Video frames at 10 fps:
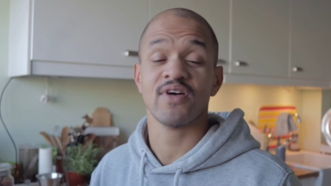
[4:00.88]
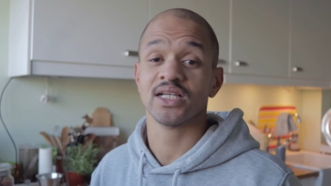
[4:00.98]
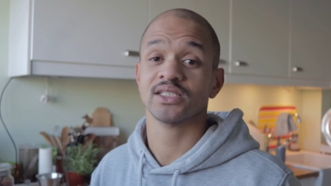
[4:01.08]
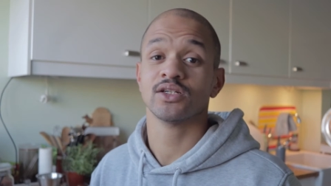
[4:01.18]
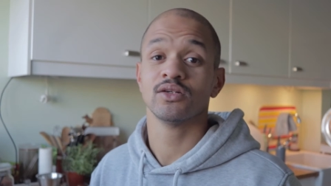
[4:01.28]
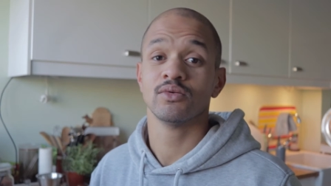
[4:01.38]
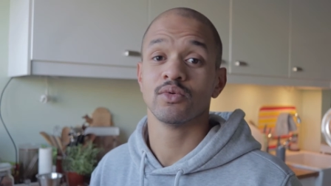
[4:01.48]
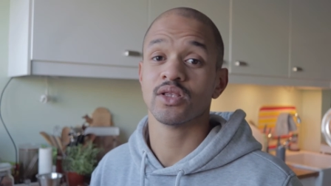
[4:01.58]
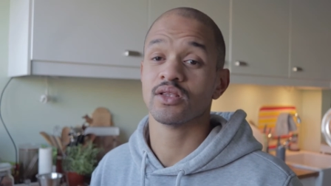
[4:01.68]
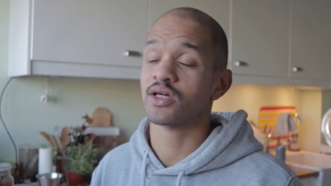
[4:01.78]
faster
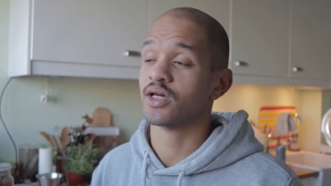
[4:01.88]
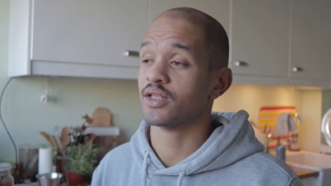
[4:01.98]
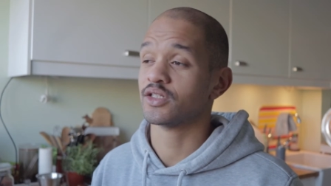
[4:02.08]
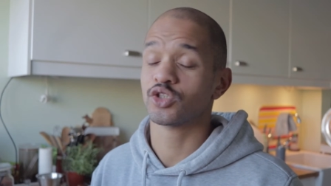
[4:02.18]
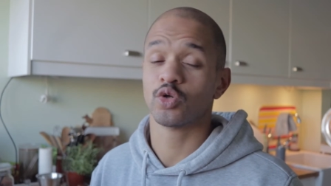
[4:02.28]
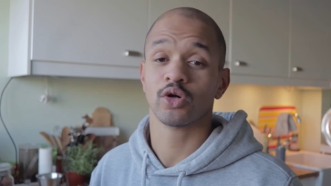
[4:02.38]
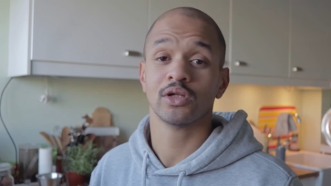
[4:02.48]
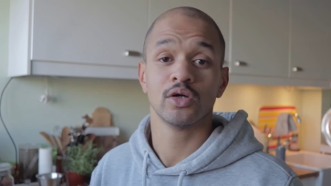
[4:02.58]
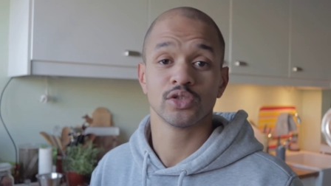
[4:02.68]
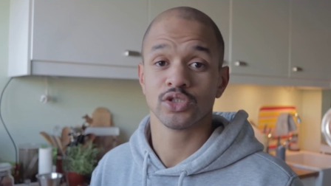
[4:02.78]
with uh, the store
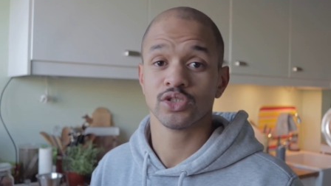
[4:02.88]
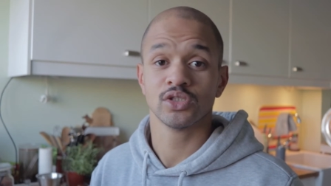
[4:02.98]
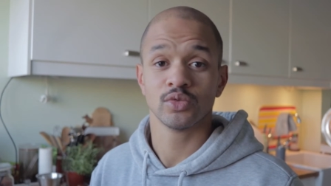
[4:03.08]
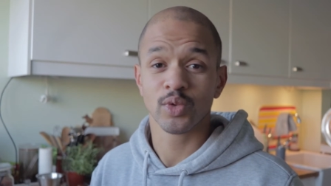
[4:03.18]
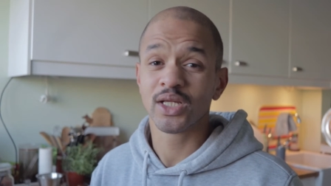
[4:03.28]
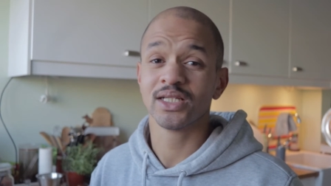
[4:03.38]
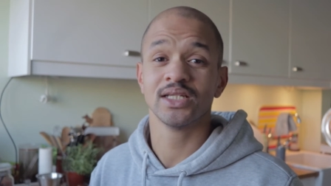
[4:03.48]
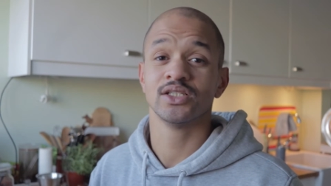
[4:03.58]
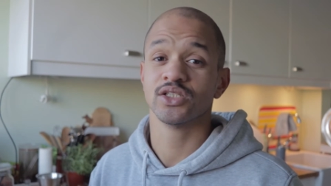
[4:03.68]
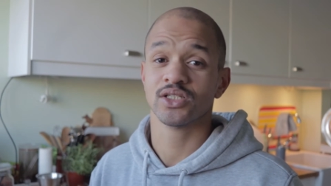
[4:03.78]
closures
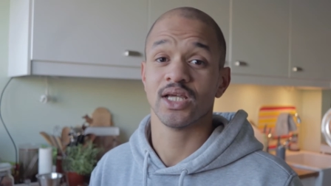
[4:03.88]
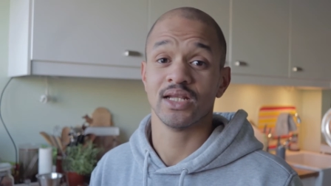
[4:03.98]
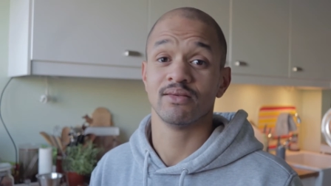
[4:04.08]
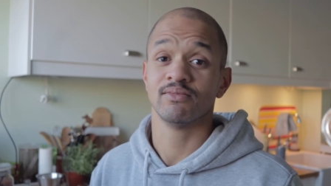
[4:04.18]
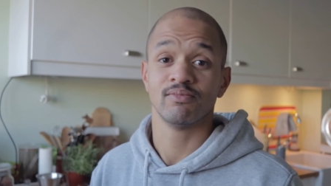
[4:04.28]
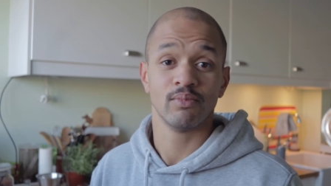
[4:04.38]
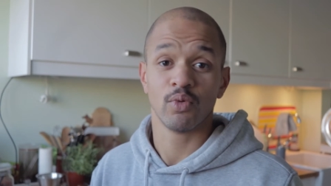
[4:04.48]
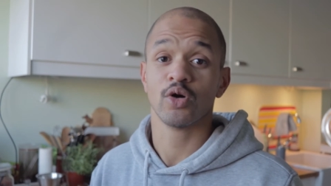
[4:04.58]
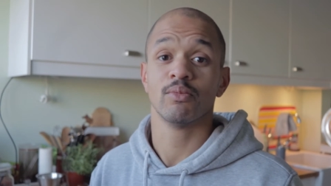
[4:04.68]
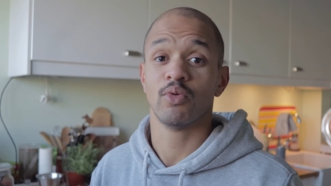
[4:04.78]
really just getting
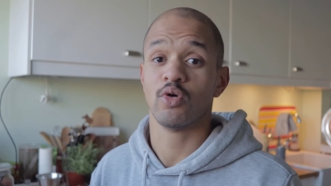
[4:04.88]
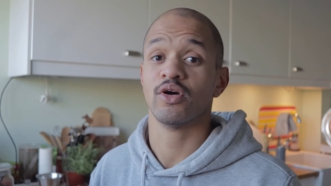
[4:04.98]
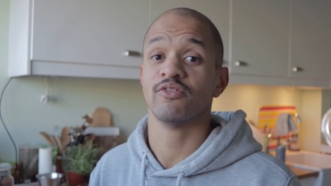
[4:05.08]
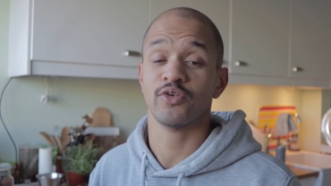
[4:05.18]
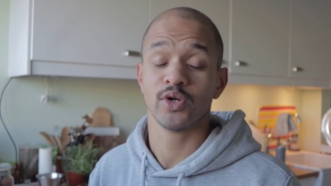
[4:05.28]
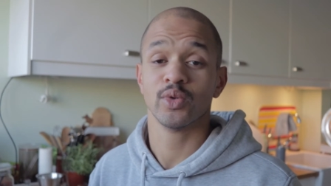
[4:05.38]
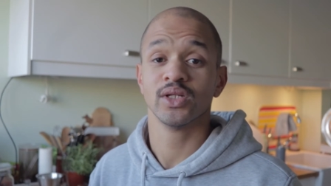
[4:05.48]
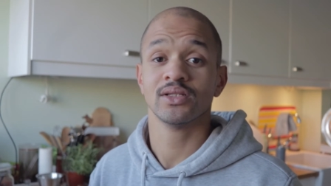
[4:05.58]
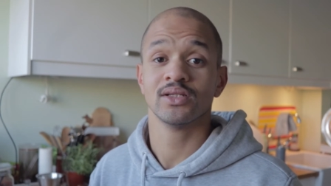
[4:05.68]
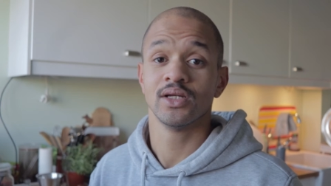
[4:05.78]
more and more
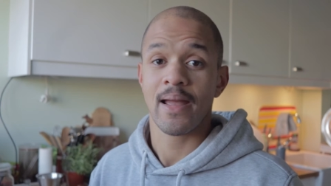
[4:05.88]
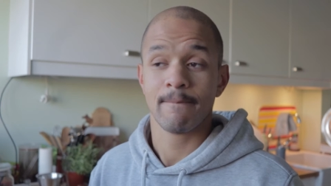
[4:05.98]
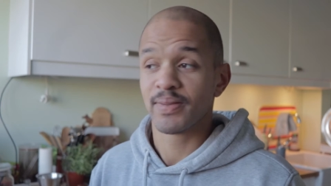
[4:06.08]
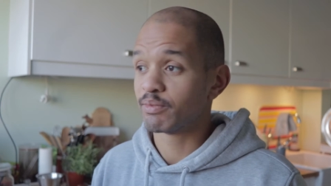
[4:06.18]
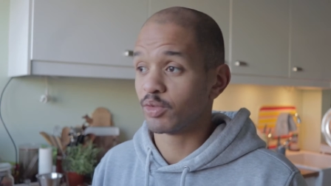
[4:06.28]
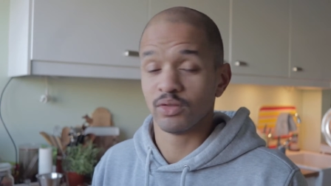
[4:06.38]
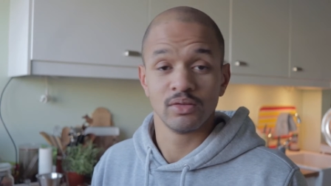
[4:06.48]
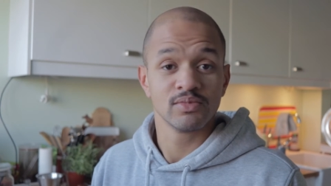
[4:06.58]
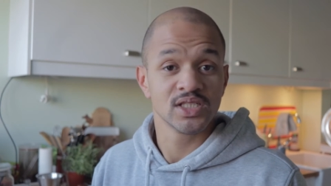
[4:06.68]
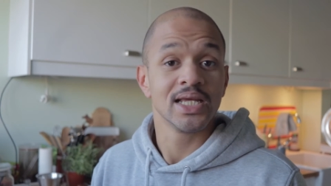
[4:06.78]
frequent and
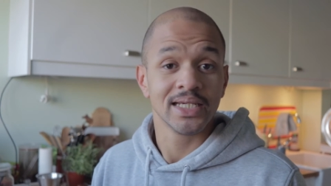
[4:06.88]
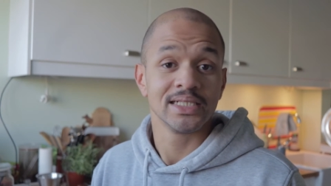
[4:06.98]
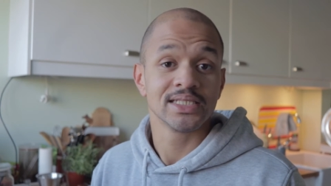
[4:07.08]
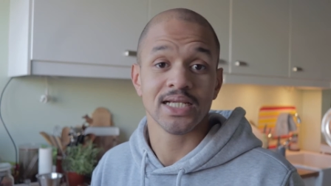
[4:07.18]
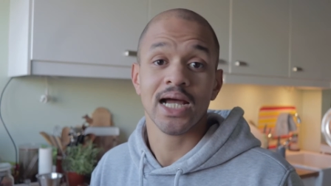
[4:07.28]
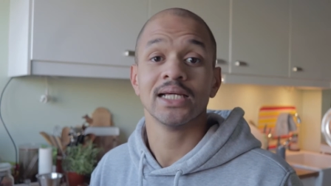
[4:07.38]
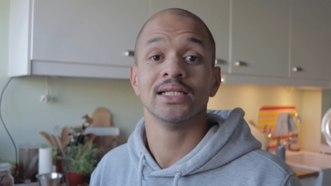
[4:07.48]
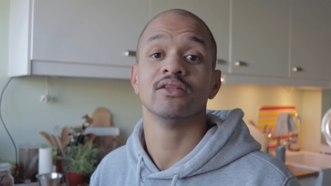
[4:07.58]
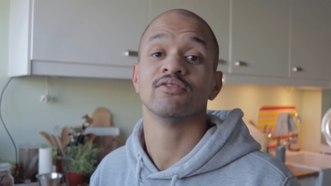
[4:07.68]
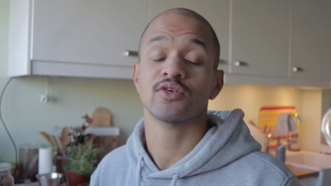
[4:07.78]
people staying
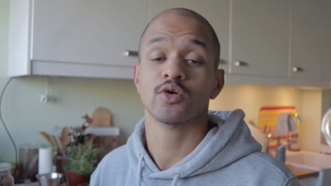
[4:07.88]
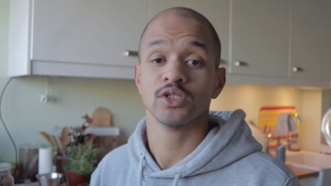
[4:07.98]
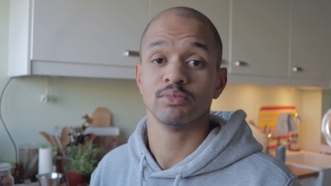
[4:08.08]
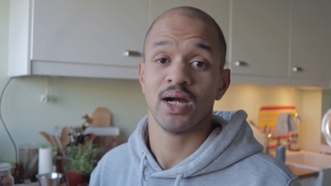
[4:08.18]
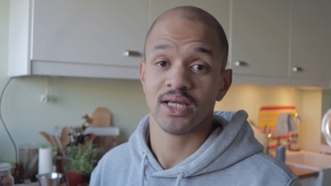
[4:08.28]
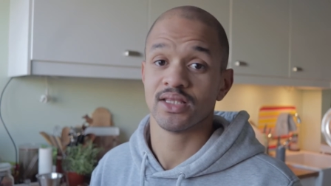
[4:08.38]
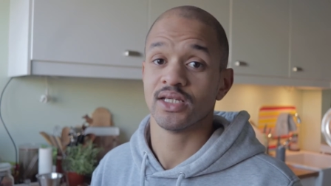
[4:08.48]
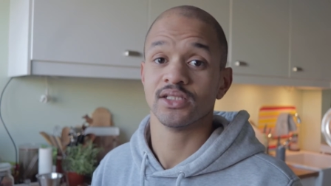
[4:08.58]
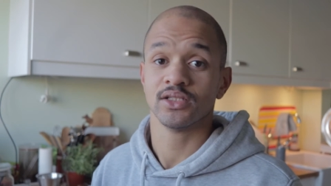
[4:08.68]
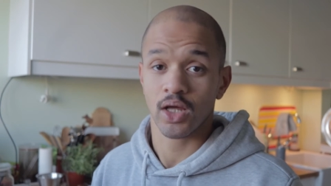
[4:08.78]
inside and of course buying
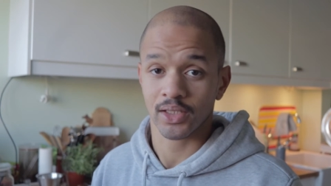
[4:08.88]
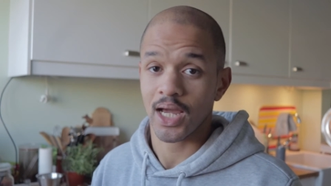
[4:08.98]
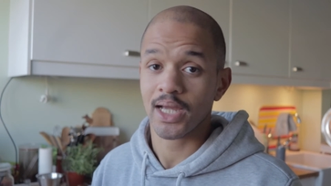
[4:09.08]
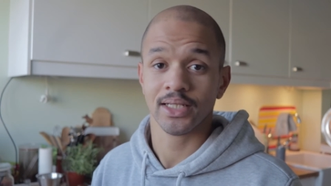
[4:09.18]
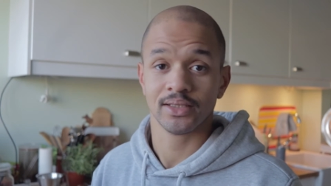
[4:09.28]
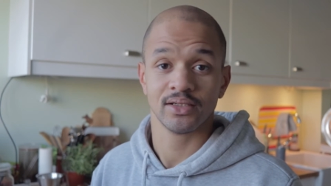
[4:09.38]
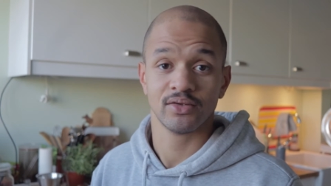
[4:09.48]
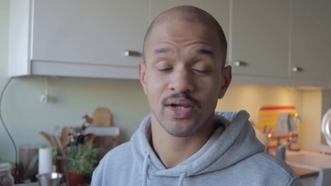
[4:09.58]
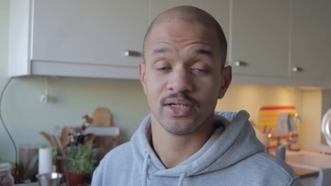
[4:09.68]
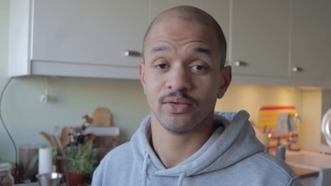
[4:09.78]
things online at a
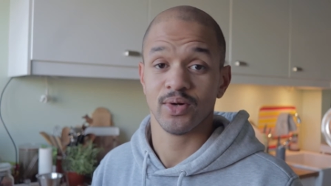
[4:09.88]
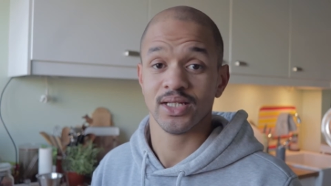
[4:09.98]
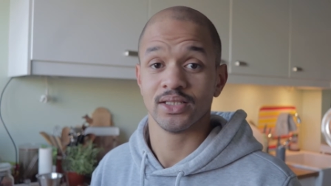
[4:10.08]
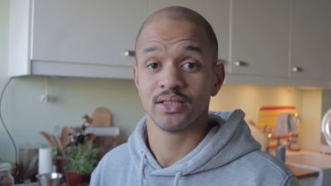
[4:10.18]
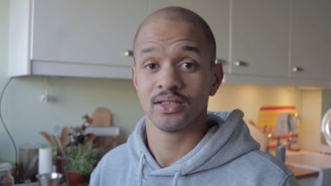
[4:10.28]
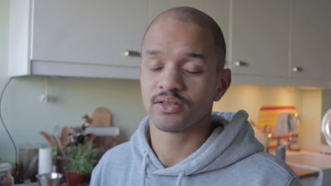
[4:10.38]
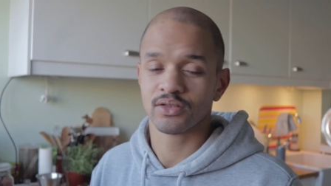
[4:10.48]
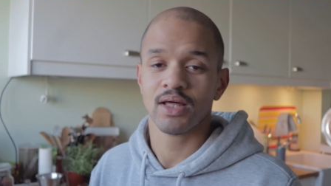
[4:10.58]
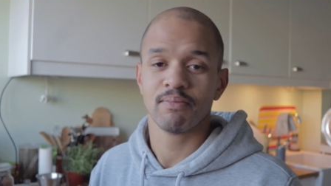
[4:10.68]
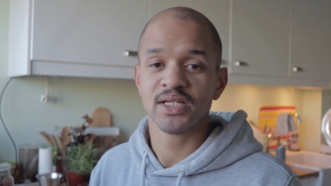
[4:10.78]
greater rate.
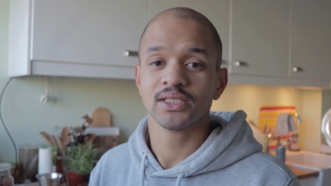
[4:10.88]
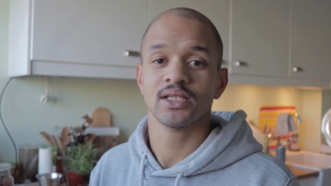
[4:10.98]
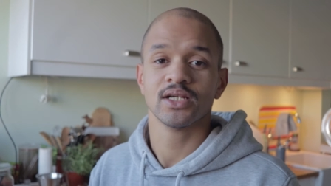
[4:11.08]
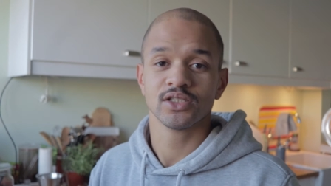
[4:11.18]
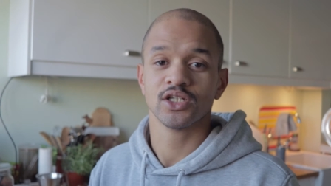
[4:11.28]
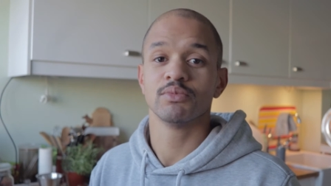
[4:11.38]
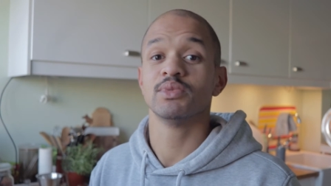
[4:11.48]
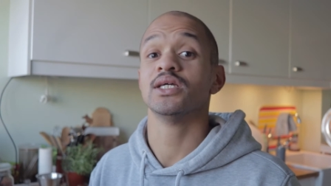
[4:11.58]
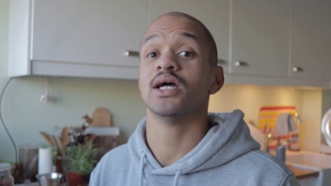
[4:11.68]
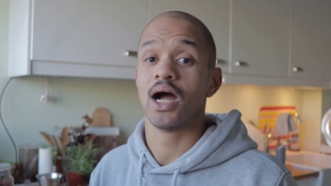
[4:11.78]
So that means that there's going to
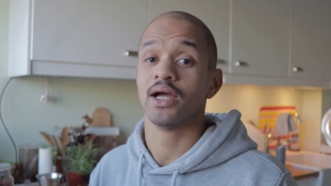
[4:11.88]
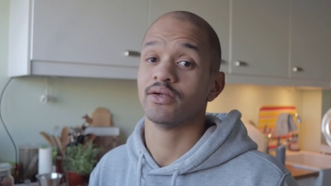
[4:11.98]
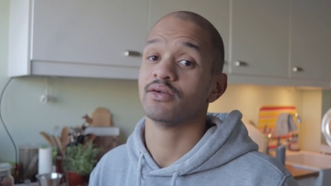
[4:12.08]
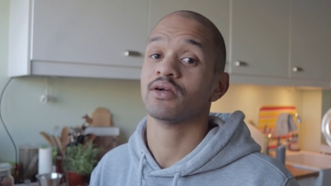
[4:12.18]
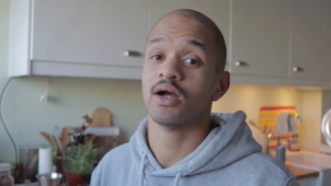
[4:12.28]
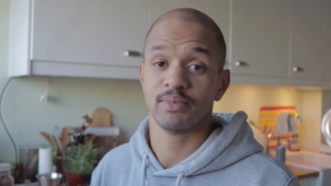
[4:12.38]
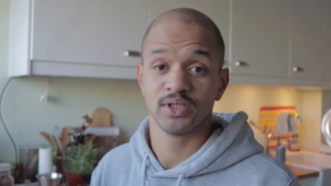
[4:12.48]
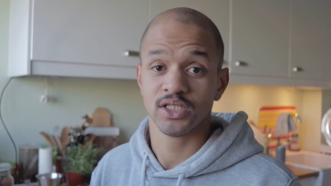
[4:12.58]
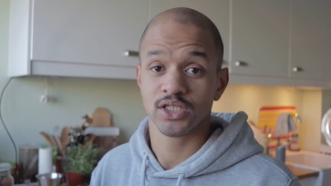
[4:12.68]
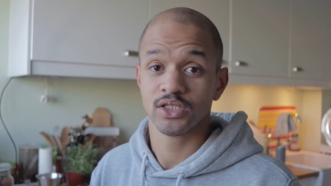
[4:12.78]
be higher
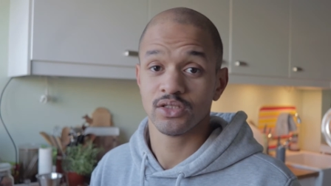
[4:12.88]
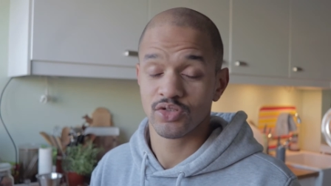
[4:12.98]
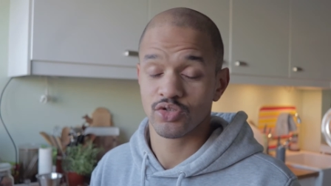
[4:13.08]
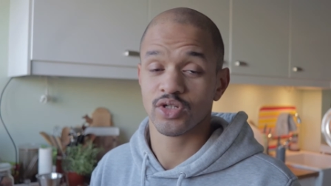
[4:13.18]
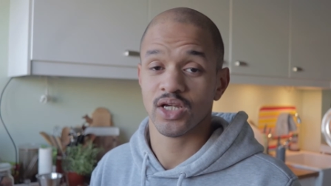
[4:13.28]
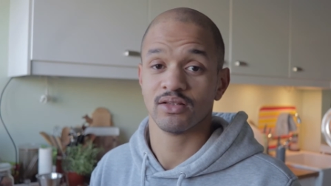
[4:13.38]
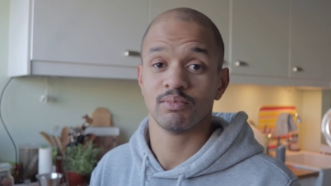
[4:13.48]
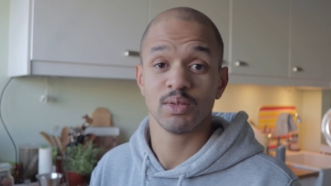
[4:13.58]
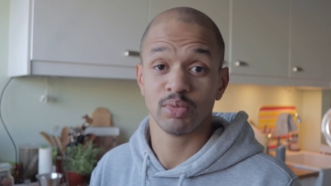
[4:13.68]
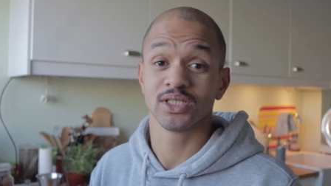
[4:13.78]
competition to
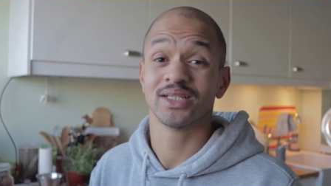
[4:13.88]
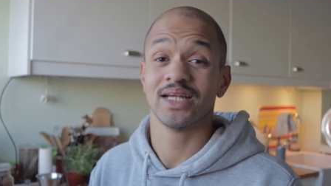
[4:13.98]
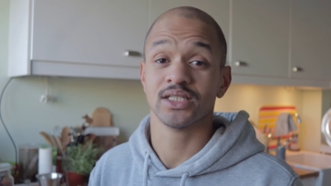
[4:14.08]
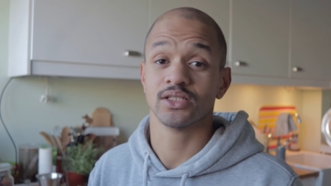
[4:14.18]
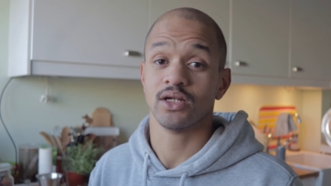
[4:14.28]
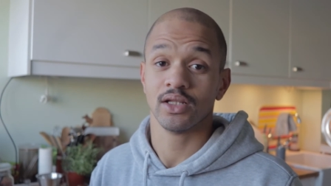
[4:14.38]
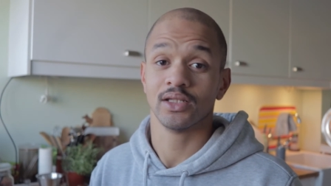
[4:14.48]
get people's attention